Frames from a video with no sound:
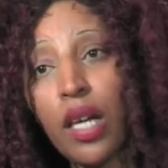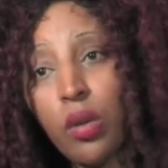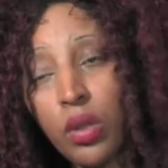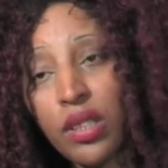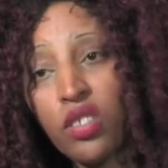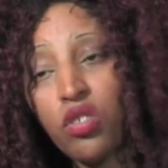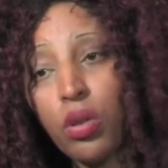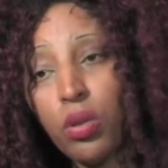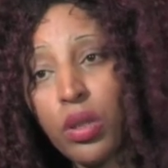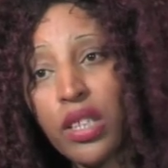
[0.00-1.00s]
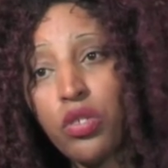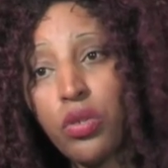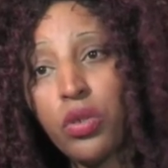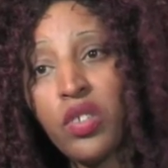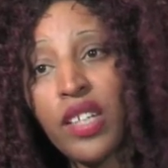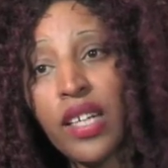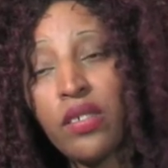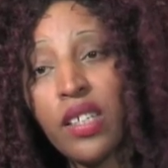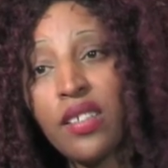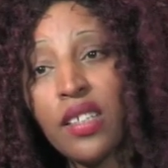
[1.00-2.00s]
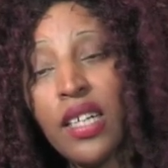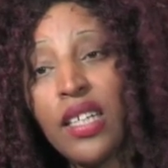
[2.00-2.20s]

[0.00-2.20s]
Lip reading: I want us to look into those areas.